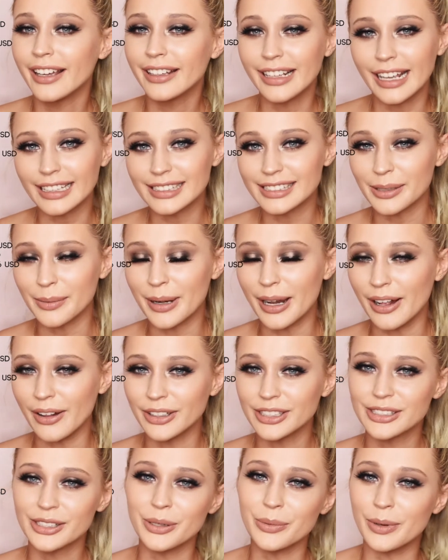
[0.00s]
get someone
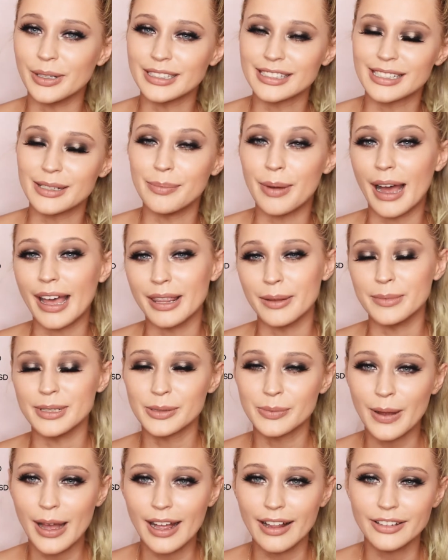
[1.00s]
else who wants to buy them
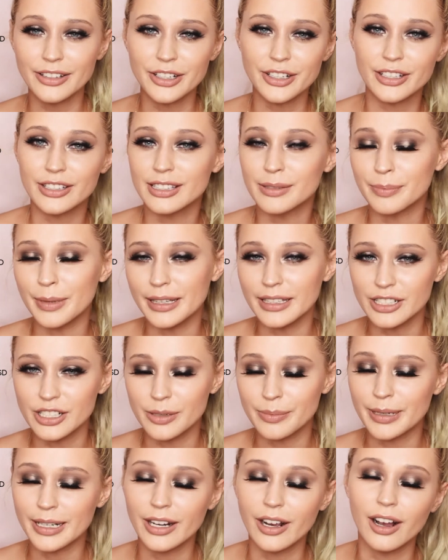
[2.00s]
as well, and you can split the
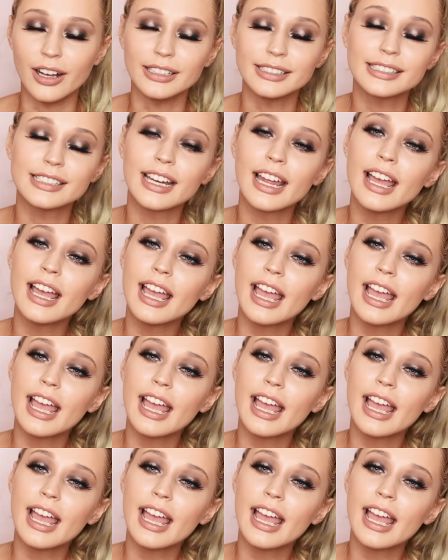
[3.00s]
shipping cost.